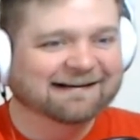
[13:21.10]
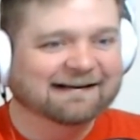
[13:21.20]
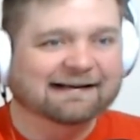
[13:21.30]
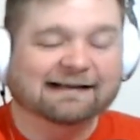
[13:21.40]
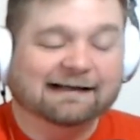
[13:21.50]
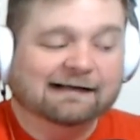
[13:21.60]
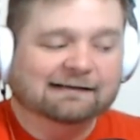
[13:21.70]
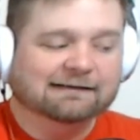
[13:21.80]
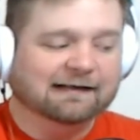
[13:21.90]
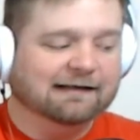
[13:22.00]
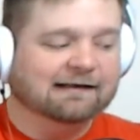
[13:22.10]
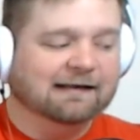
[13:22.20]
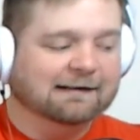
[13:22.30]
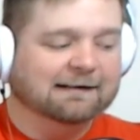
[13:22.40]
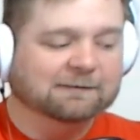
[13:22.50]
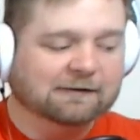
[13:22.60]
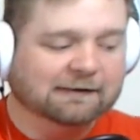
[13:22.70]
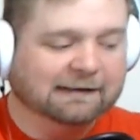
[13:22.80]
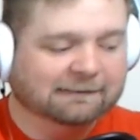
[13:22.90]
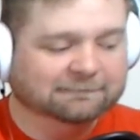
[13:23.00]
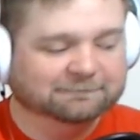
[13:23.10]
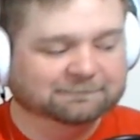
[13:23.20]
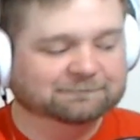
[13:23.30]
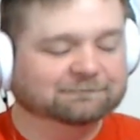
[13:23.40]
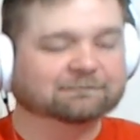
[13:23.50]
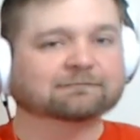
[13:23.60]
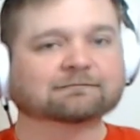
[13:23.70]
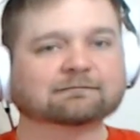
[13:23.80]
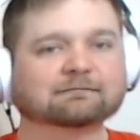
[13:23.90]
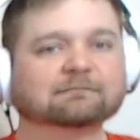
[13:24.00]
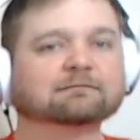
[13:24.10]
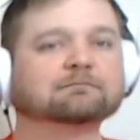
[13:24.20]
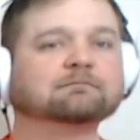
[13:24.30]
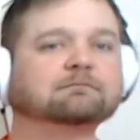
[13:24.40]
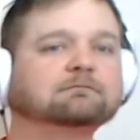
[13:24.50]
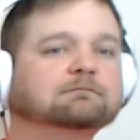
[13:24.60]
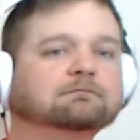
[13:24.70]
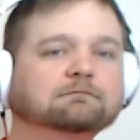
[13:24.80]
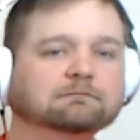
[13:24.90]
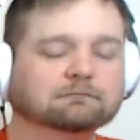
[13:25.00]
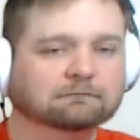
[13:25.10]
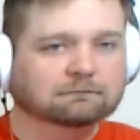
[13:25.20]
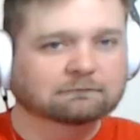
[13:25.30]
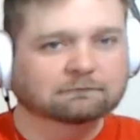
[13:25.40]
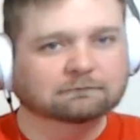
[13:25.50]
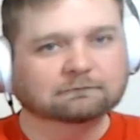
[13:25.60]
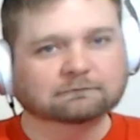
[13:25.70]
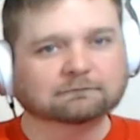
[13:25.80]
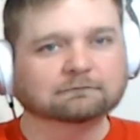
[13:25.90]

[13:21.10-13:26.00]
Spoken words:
The person shown says nothing.